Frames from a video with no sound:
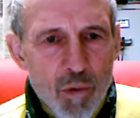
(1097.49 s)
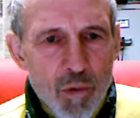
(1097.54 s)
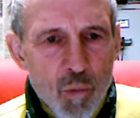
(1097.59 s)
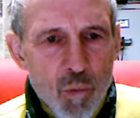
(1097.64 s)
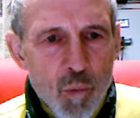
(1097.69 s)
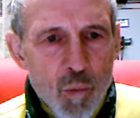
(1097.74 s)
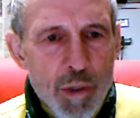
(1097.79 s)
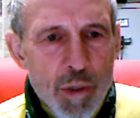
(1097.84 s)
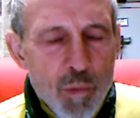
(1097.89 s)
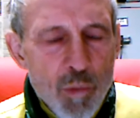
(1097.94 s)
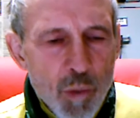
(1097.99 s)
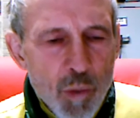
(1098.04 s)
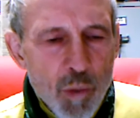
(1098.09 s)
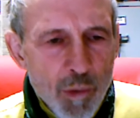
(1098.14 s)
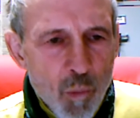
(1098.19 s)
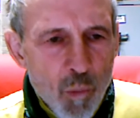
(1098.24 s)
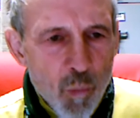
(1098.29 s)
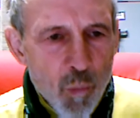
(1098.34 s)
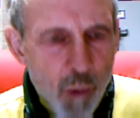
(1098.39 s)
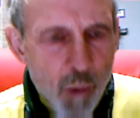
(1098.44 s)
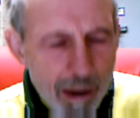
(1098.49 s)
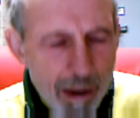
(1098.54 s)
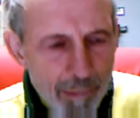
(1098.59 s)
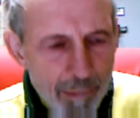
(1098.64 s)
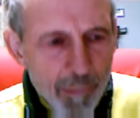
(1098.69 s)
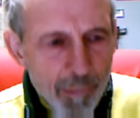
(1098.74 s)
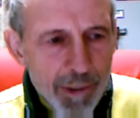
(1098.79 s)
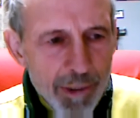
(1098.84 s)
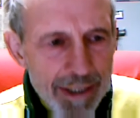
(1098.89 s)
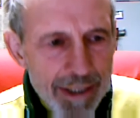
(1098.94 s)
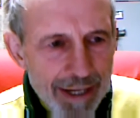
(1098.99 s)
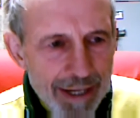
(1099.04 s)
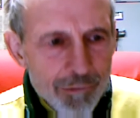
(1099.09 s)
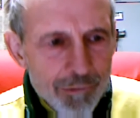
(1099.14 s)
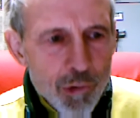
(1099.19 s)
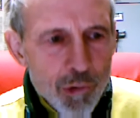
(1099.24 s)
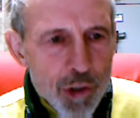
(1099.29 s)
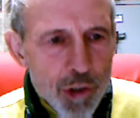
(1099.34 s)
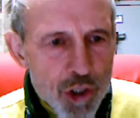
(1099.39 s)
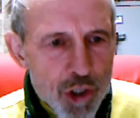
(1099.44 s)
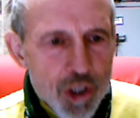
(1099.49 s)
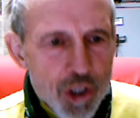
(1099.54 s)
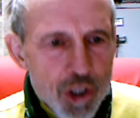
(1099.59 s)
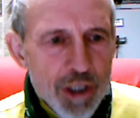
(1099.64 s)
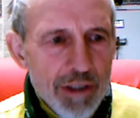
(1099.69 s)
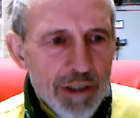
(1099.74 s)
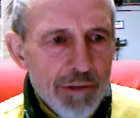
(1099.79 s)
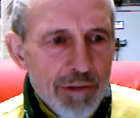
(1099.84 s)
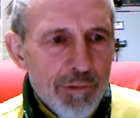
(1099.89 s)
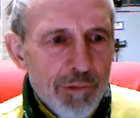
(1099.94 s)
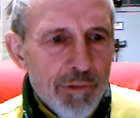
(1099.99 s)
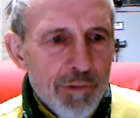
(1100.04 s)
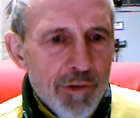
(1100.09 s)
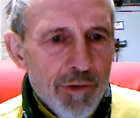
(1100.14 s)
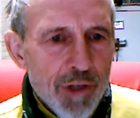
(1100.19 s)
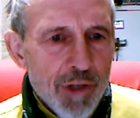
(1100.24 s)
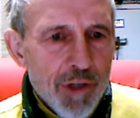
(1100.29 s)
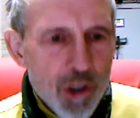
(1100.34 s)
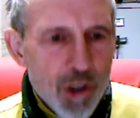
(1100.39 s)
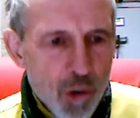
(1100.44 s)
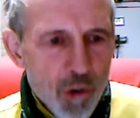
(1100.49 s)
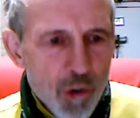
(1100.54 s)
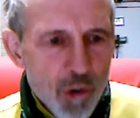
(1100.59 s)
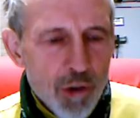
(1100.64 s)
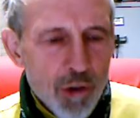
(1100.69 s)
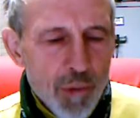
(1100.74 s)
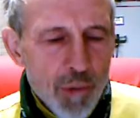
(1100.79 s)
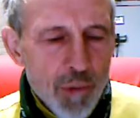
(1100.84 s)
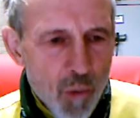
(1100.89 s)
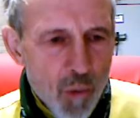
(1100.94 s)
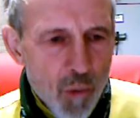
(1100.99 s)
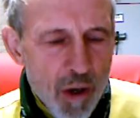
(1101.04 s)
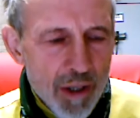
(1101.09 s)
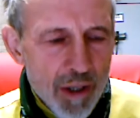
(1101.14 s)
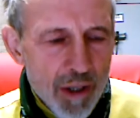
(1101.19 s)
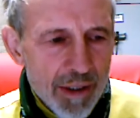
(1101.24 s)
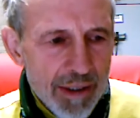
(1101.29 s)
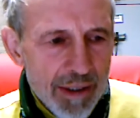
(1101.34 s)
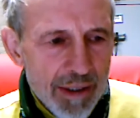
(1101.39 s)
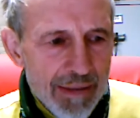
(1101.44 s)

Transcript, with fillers: we will probably never achieve the goal that we want.